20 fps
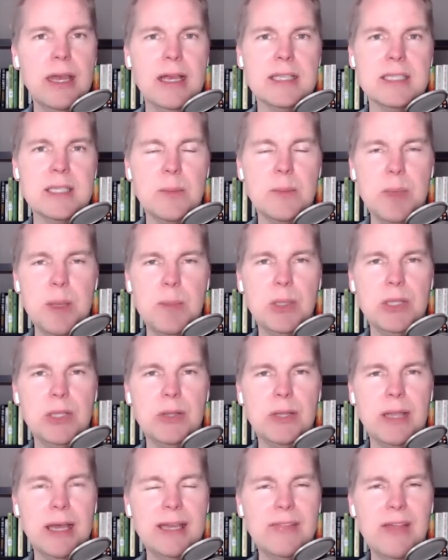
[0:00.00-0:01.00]
Some people
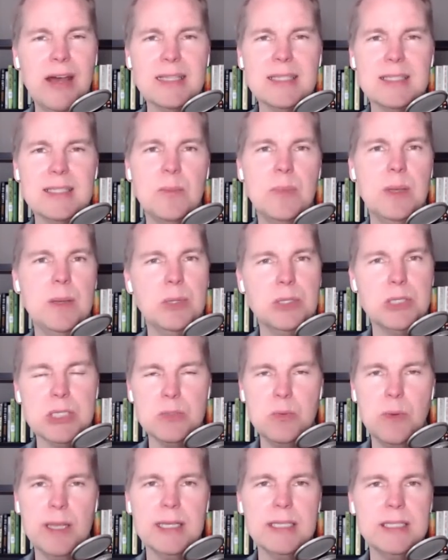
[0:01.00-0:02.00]
don't like that. Some people
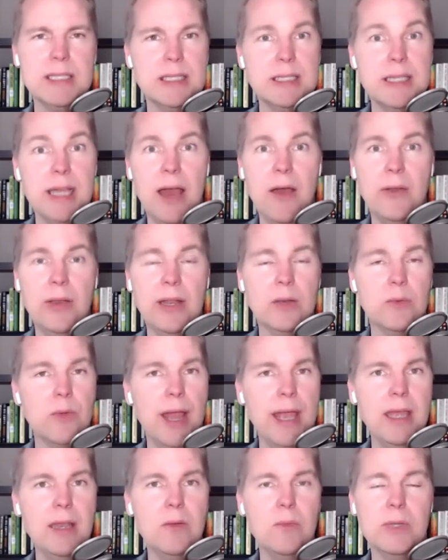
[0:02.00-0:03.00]
just want to sit down and
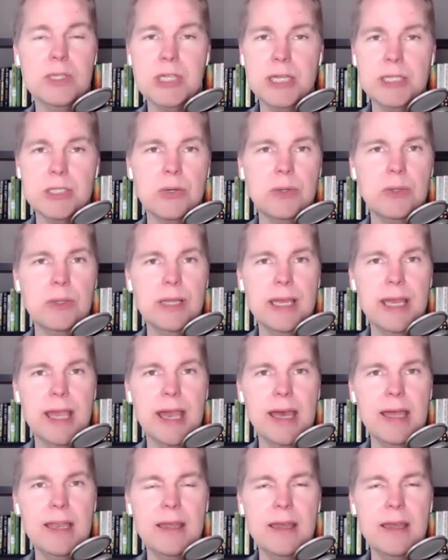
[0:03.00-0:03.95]
write, which I totally get.